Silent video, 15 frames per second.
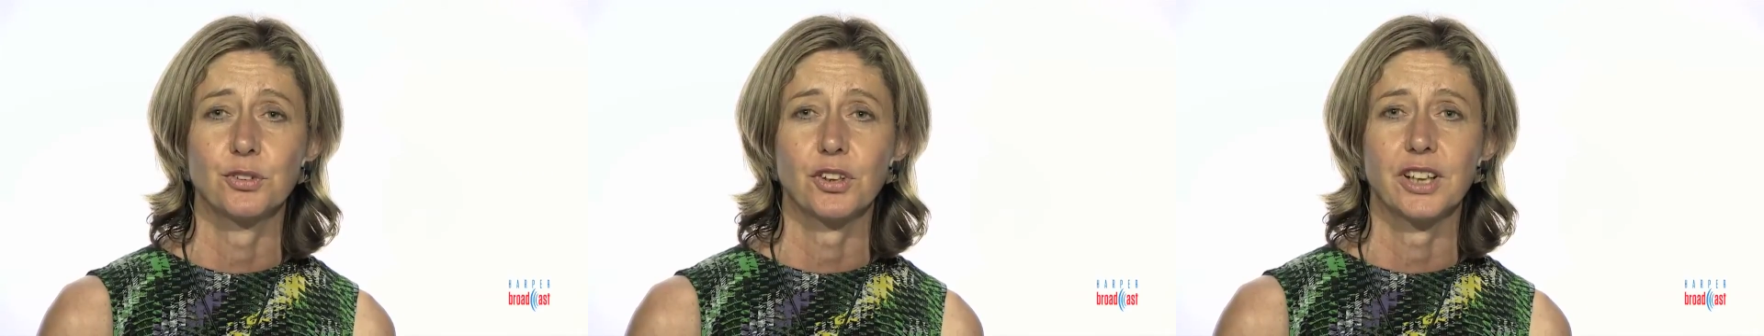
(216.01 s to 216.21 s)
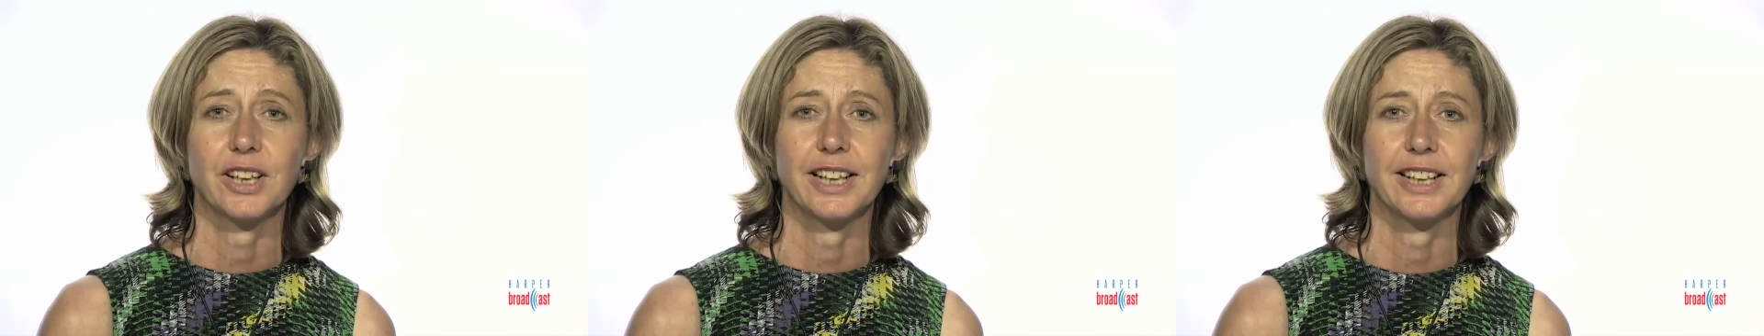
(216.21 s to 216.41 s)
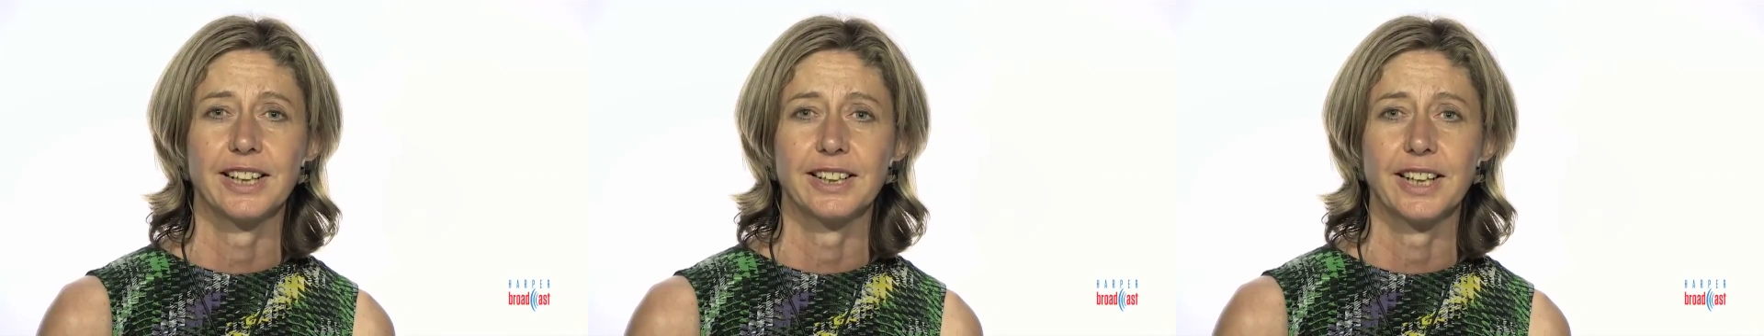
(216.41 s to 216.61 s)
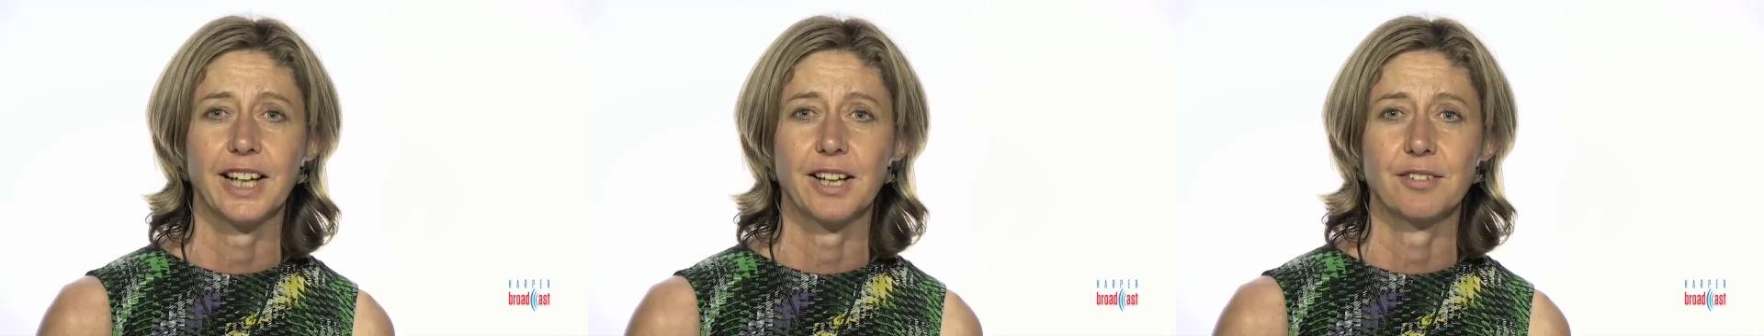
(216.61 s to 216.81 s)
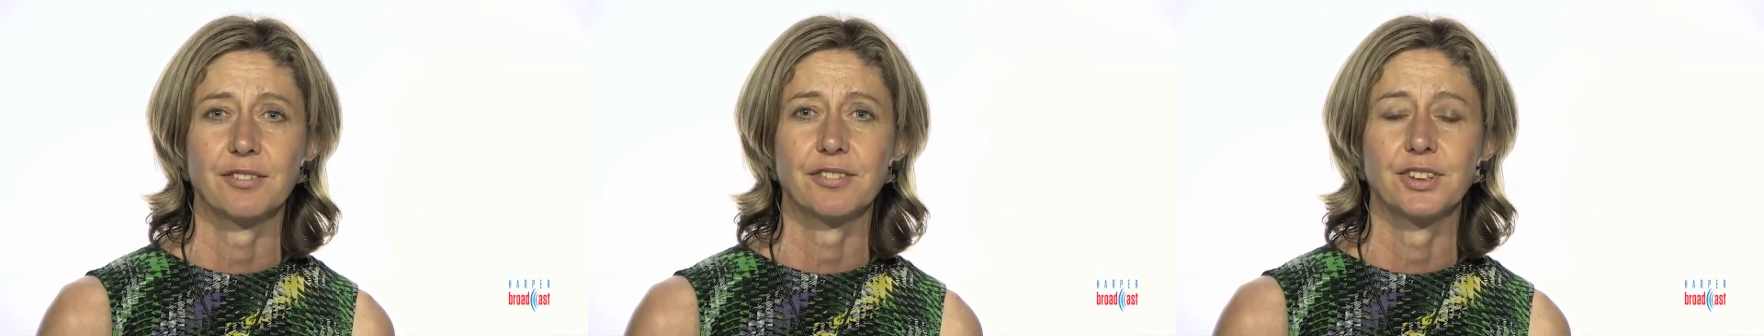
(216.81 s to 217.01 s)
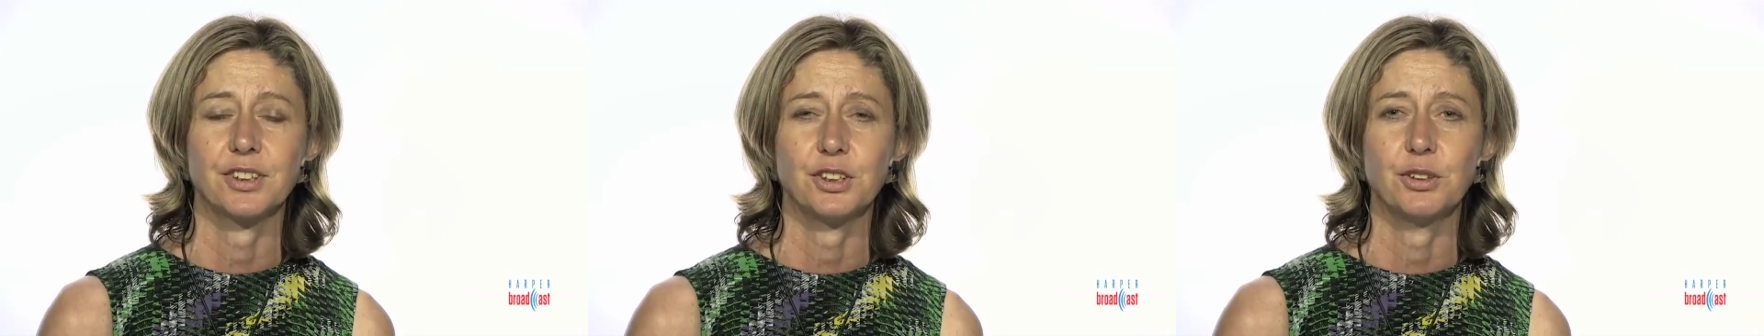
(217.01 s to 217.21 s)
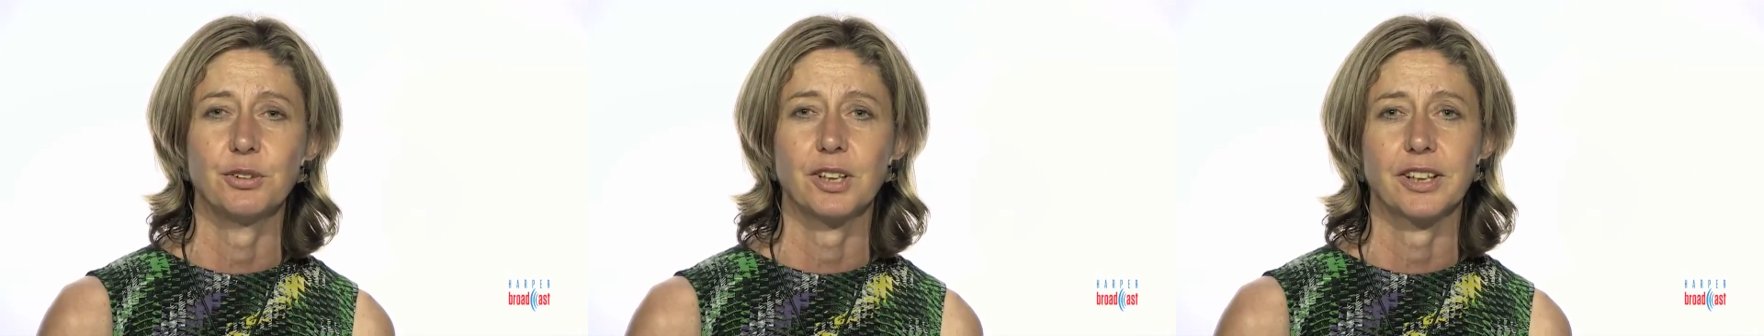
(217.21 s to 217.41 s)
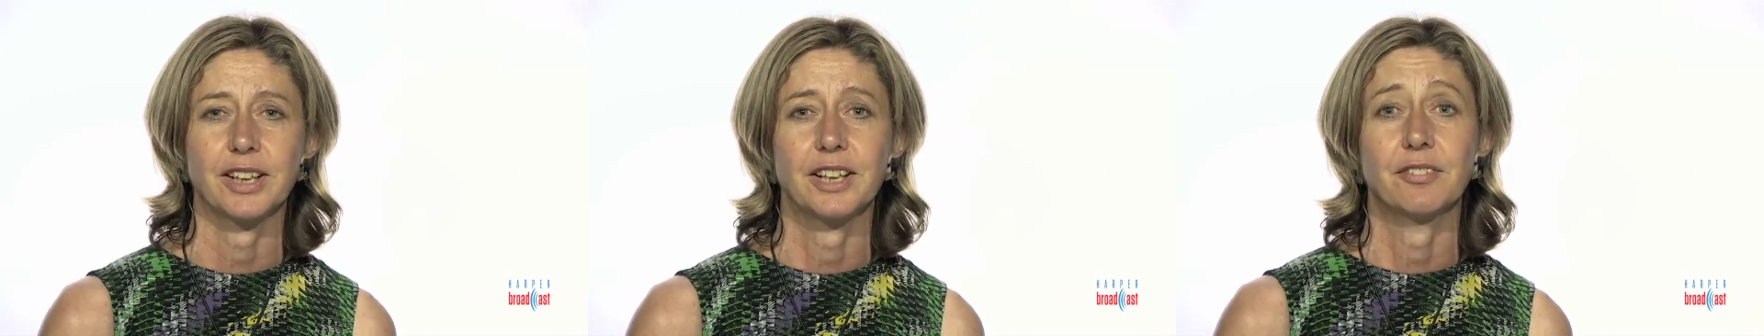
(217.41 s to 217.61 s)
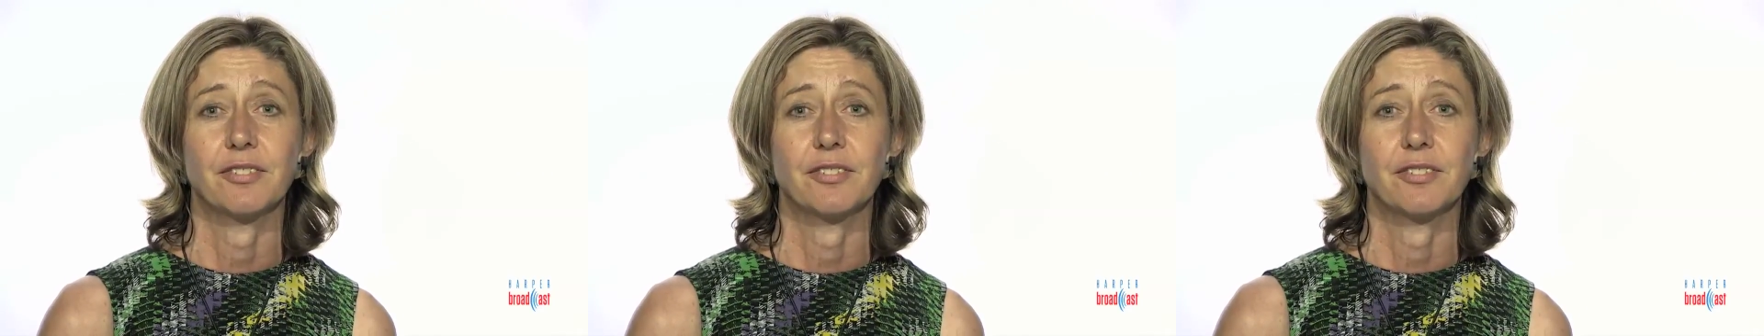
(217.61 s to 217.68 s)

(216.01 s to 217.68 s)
try and have a new life